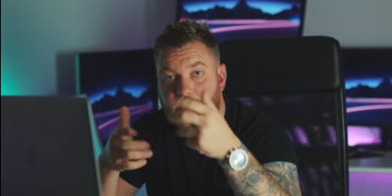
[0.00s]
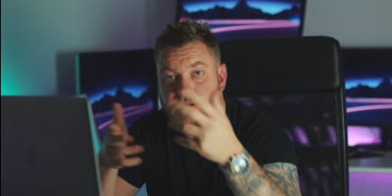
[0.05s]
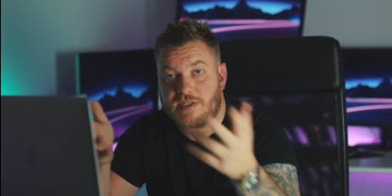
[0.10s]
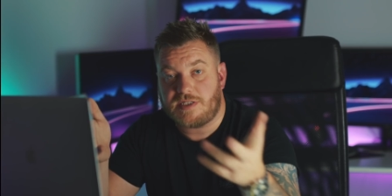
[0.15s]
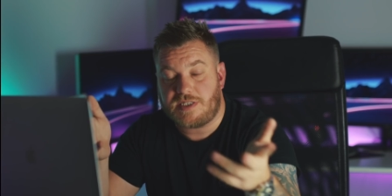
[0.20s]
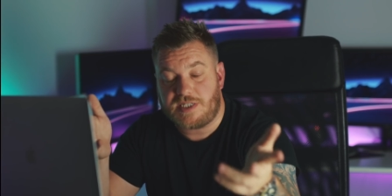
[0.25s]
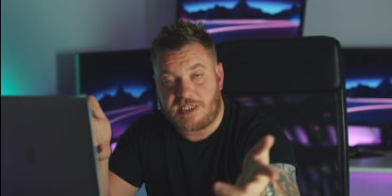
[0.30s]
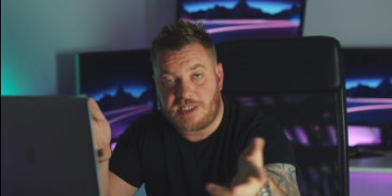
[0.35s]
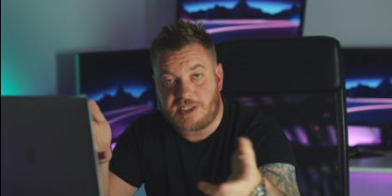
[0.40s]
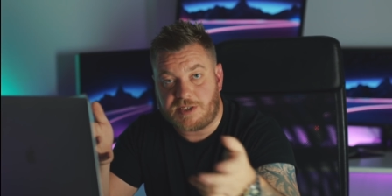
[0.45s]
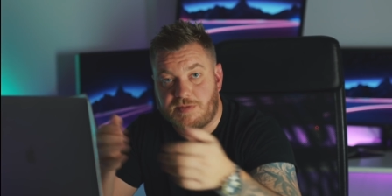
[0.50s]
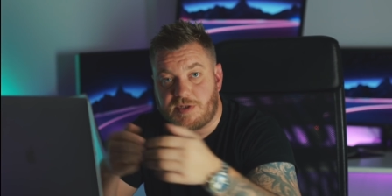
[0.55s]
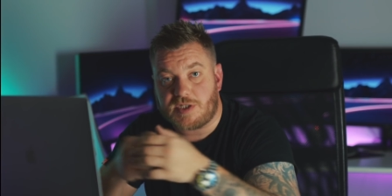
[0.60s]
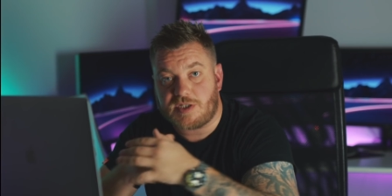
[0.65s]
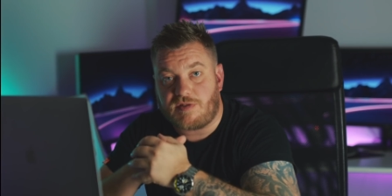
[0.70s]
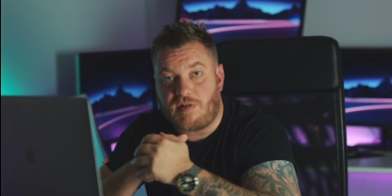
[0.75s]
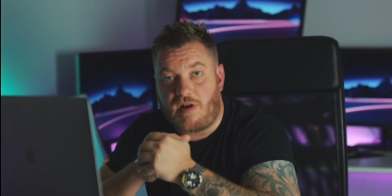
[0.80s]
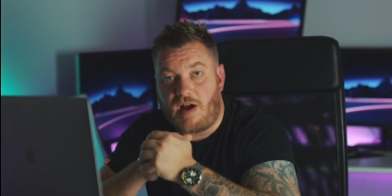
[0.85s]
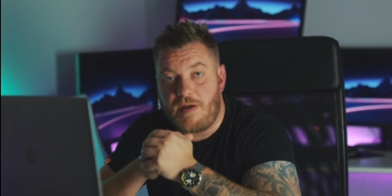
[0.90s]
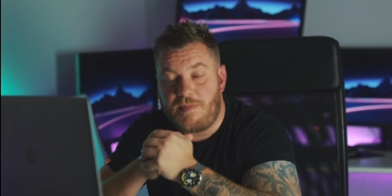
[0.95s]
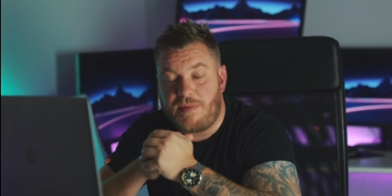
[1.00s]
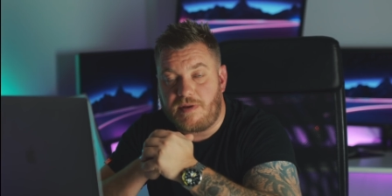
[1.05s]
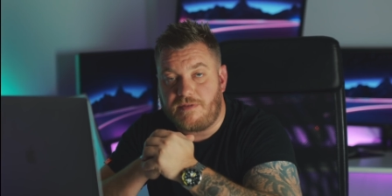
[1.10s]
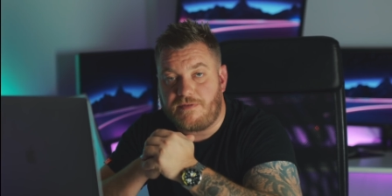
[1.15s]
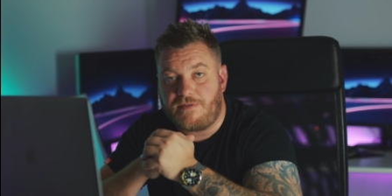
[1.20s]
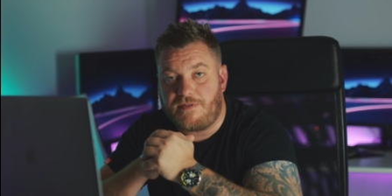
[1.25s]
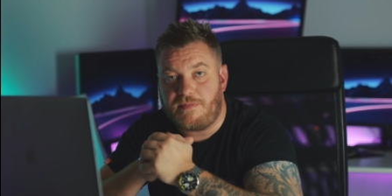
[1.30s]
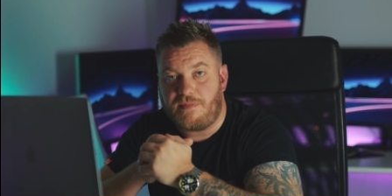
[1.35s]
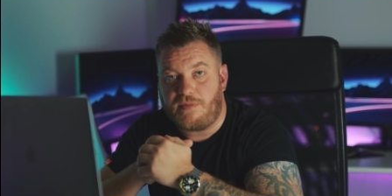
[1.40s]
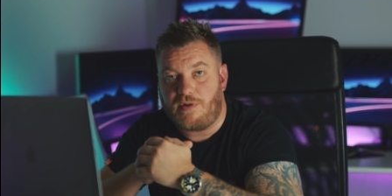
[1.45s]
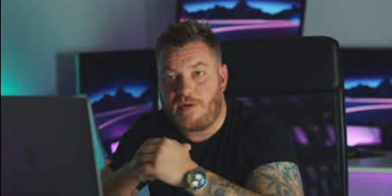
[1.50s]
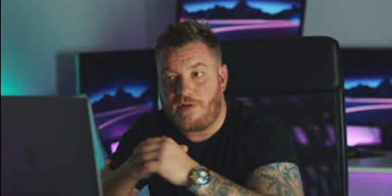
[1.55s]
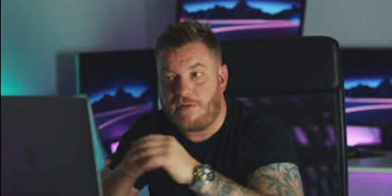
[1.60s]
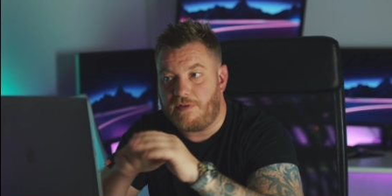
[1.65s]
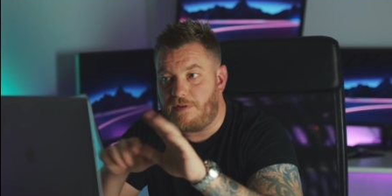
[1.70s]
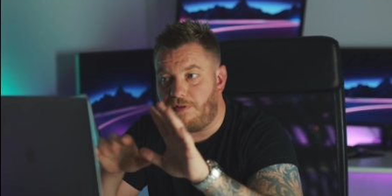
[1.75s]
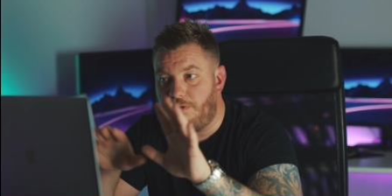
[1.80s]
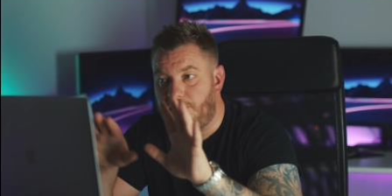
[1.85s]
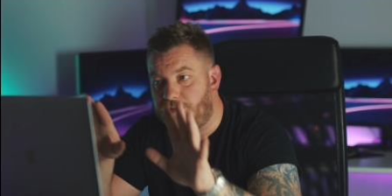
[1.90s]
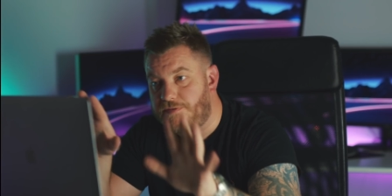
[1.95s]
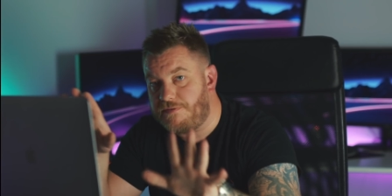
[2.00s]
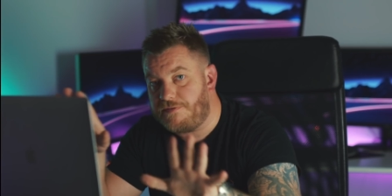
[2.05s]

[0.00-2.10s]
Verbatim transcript: Consider subscribing for more